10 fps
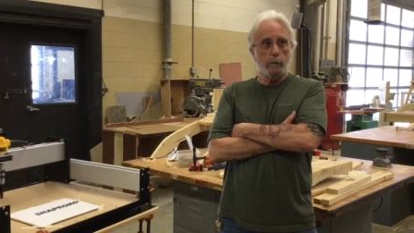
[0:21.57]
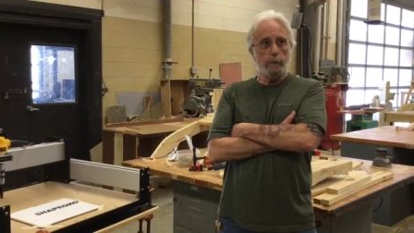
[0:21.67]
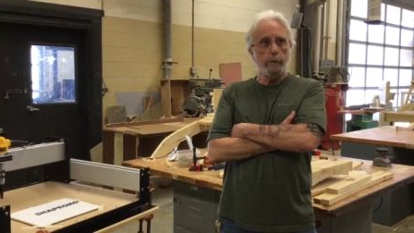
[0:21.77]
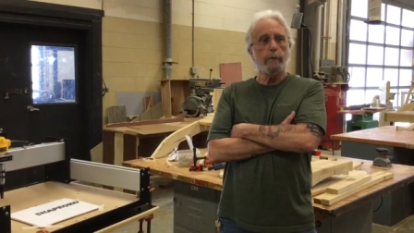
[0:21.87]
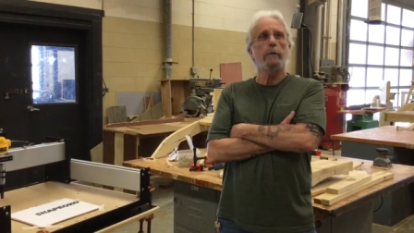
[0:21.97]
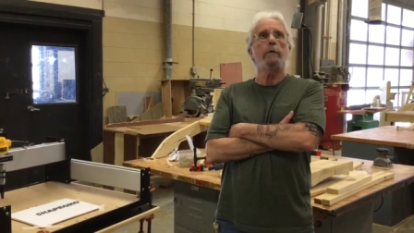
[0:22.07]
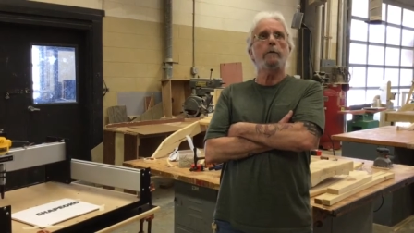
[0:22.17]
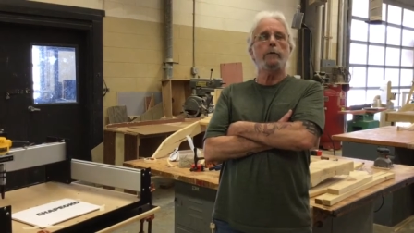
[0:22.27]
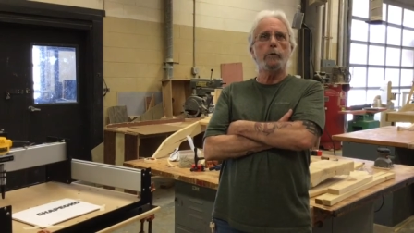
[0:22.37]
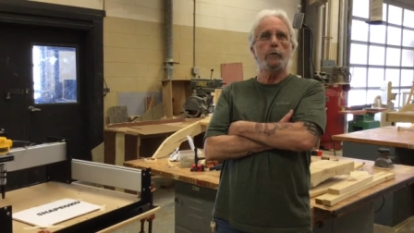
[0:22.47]
1,
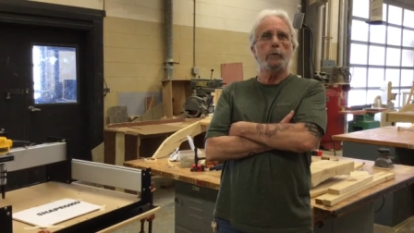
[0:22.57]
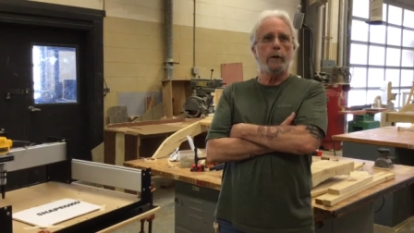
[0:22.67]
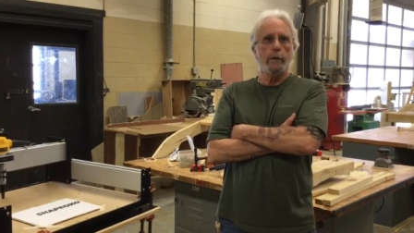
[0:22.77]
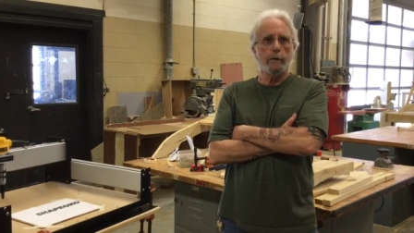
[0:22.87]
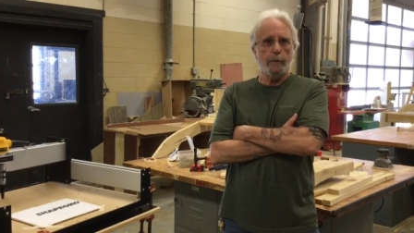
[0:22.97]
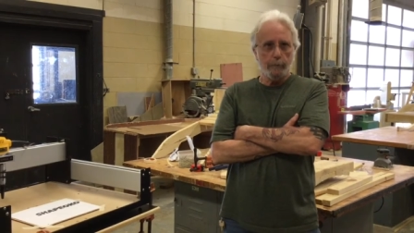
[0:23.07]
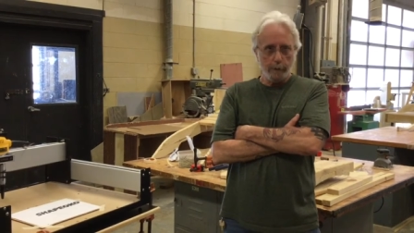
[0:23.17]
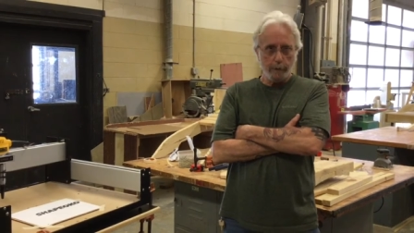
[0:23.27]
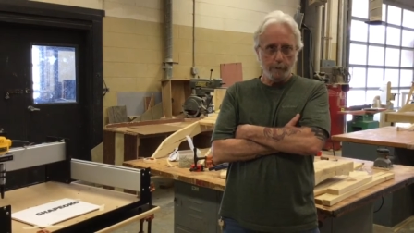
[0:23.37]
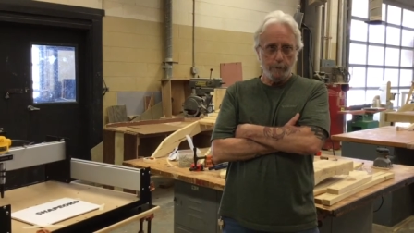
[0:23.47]
2, and 3
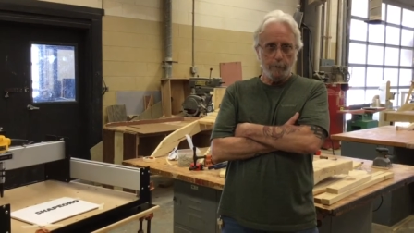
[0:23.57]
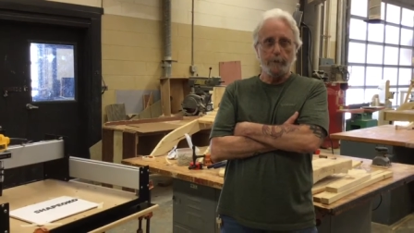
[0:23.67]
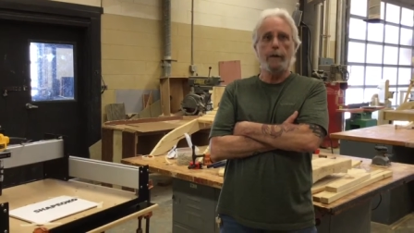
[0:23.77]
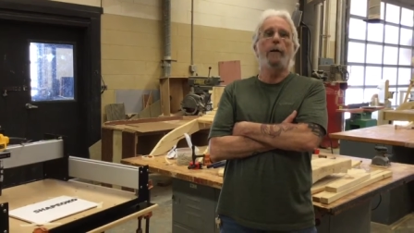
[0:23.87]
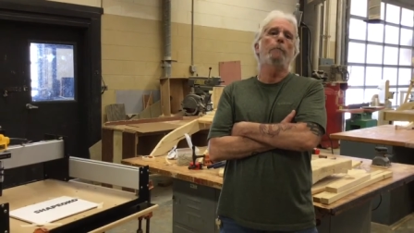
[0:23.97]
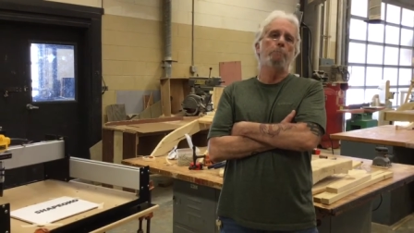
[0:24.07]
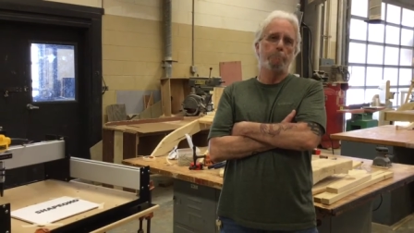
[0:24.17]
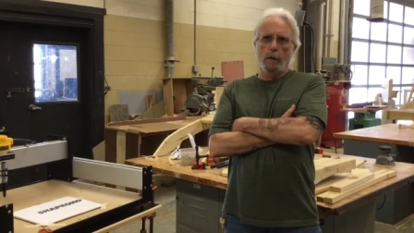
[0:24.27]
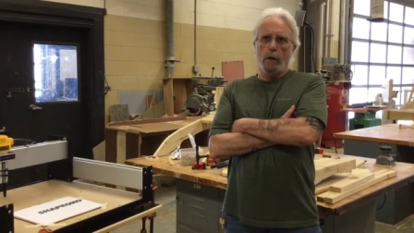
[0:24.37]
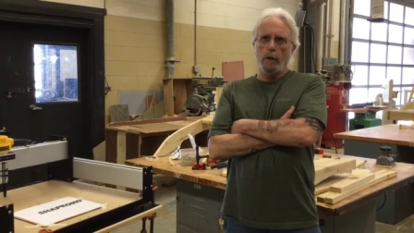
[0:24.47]
right
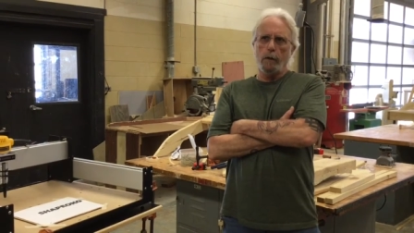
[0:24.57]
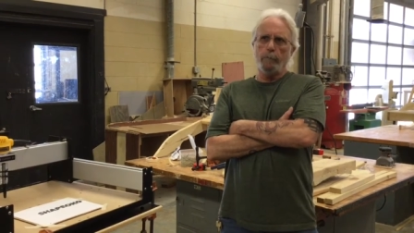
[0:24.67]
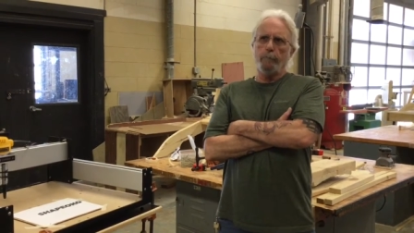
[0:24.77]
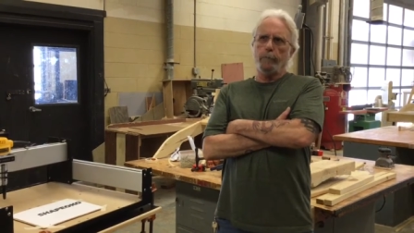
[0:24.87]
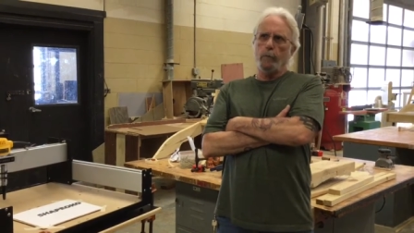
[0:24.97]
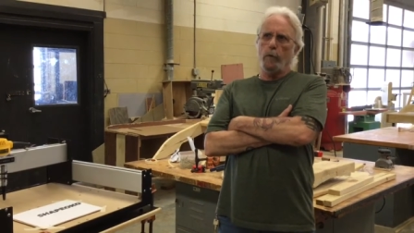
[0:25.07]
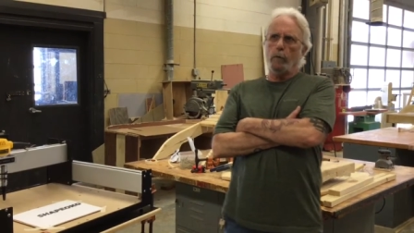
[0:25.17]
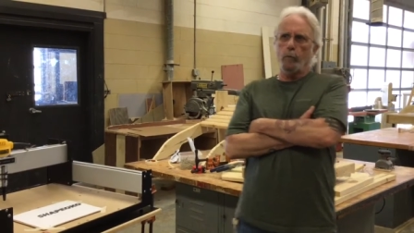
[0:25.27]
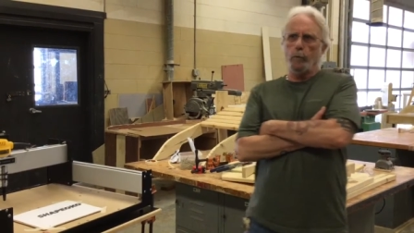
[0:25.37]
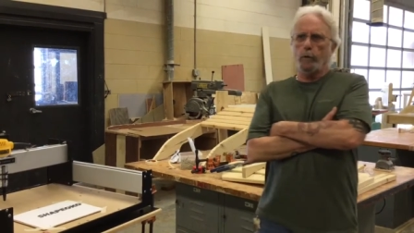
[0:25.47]
now.
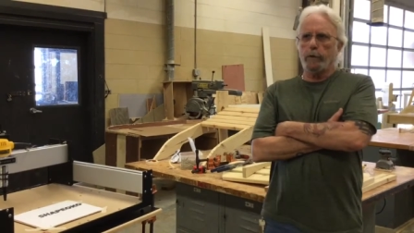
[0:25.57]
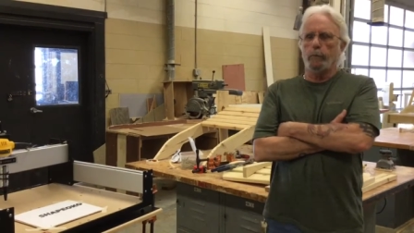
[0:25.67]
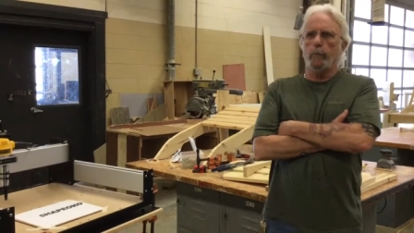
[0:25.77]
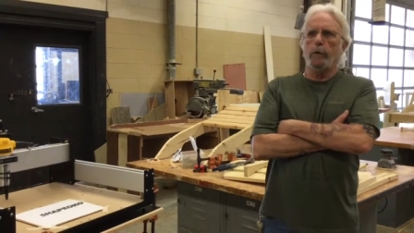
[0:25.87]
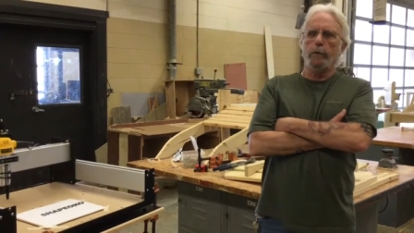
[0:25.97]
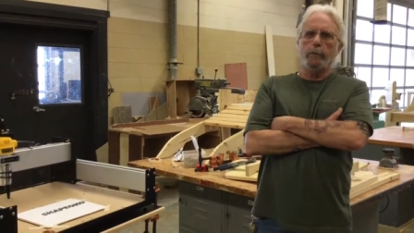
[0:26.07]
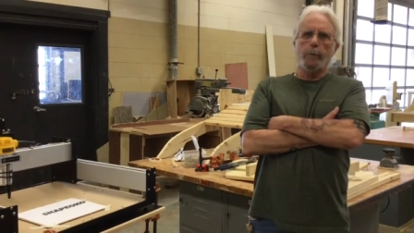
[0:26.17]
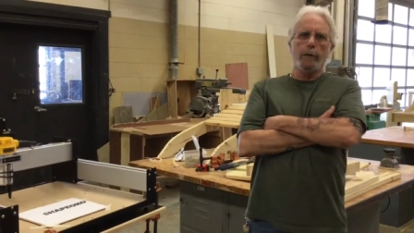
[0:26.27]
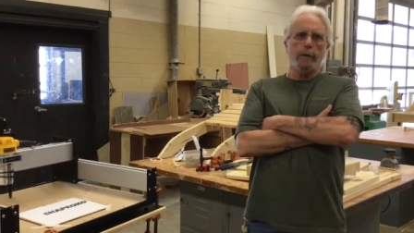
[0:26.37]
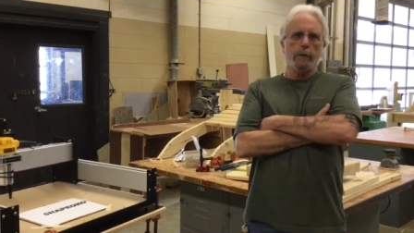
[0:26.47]
Well, Woodworking 1 is
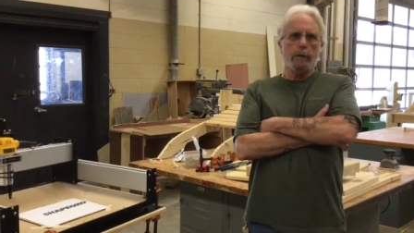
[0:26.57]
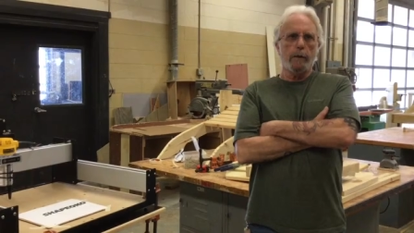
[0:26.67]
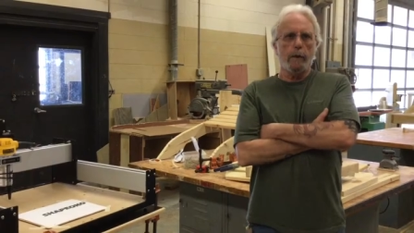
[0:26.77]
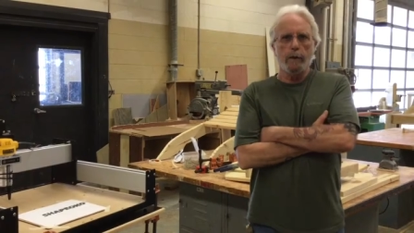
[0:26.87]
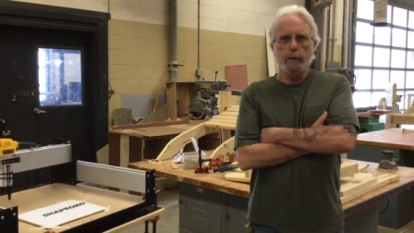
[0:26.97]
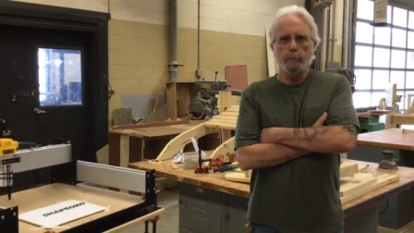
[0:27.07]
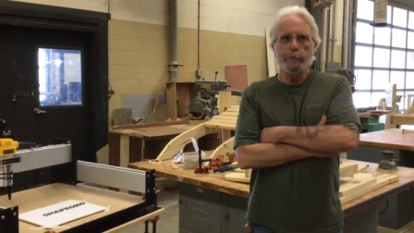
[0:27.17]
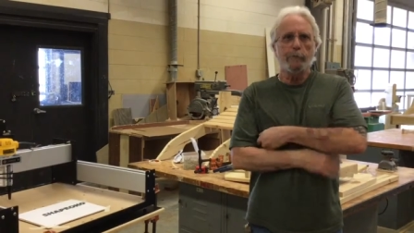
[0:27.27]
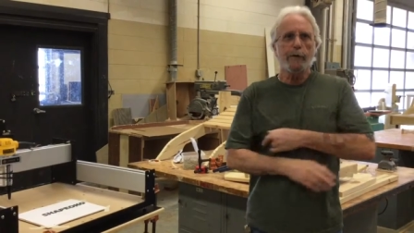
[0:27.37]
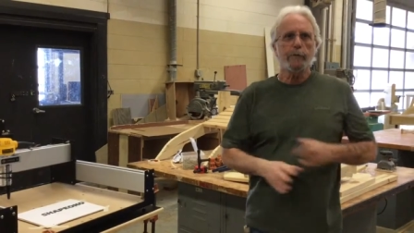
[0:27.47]
basically a
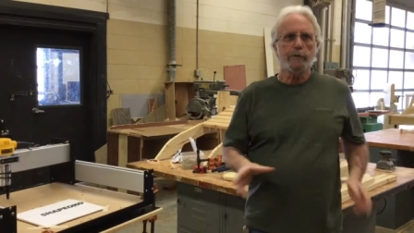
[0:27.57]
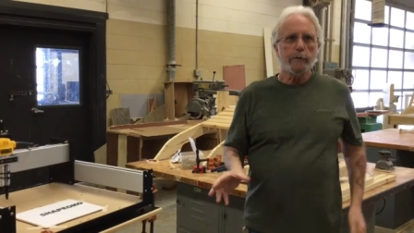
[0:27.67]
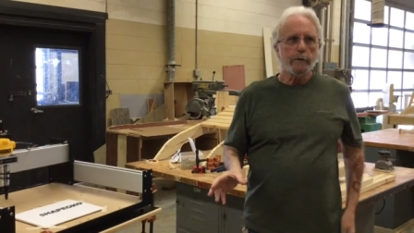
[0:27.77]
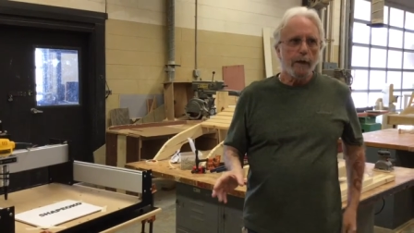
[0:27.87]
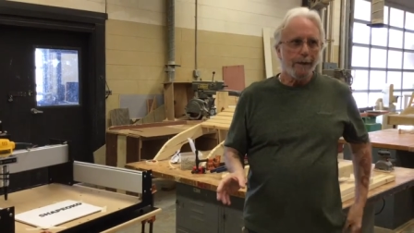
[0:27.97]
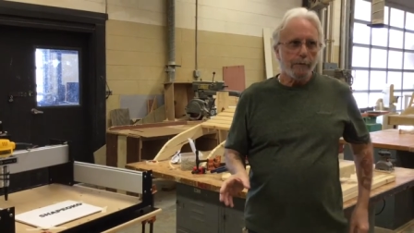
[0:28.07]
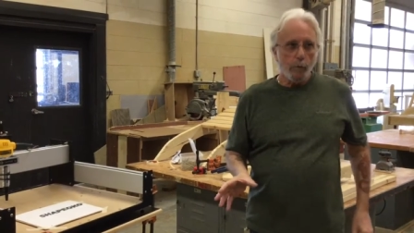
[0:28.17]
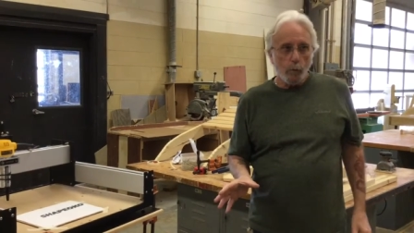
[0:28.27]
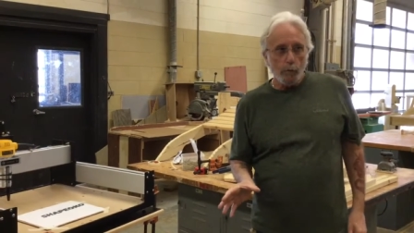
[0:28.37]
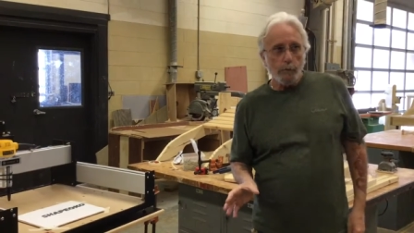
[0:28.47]
prerequisite kind
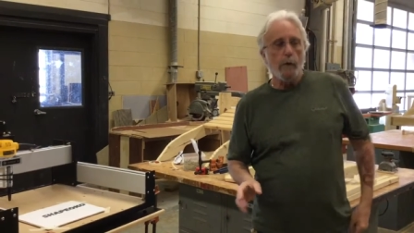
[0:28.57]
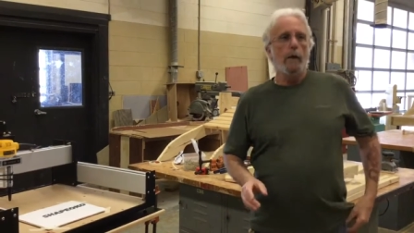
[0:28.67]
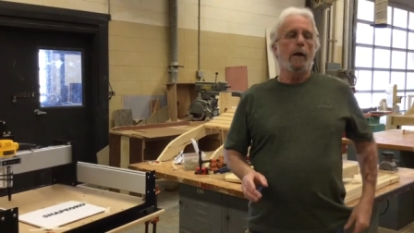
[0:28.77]
of course.